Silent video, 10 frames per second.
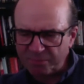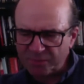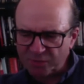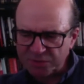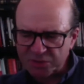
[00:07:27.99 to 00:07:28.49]

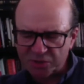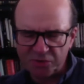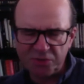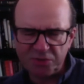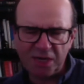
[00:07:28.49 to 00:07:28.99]
Chris
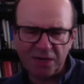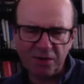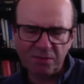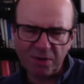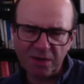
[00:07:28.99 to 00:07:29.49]
Cruz,
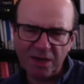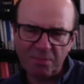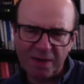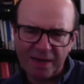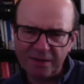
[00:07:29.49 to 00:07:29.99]
young
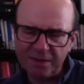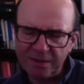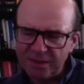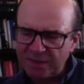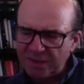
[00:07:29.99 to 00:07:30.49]
man,
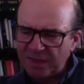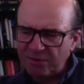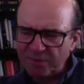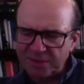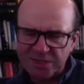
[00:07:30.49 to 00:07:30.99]

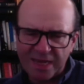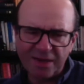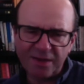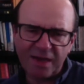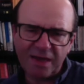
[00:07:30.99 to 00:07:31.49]
runs
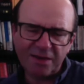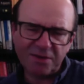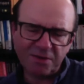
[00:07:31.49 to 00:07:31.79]
our